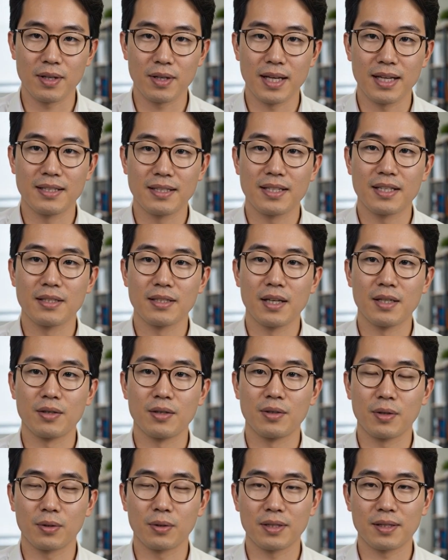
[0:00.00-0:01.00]
legacy
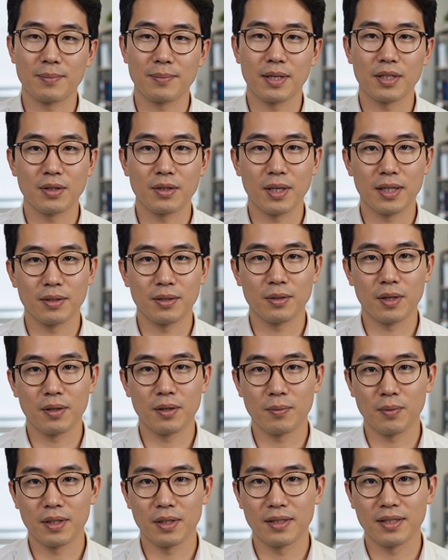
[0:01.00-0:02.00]
industrial and specialized
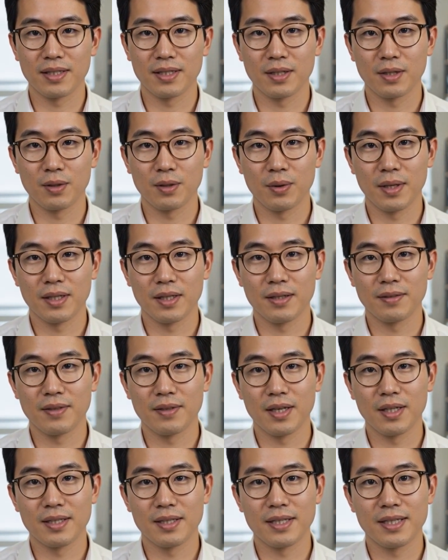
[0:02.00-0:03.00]
software, the situation
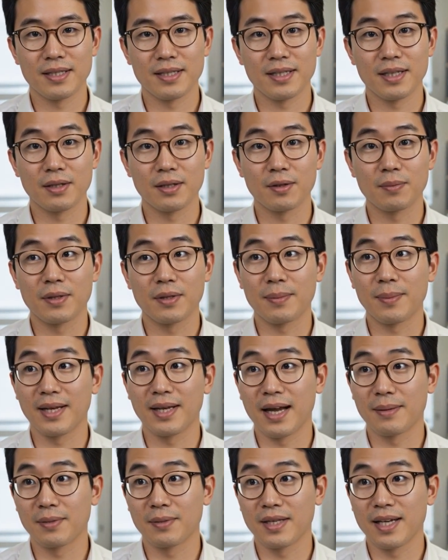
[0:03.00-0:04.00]
varies considerably by
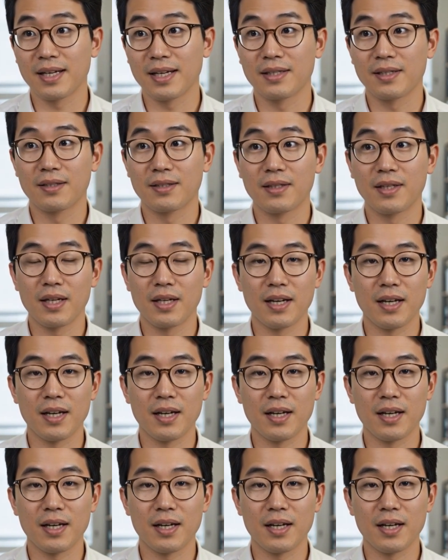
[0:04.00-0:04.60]
application,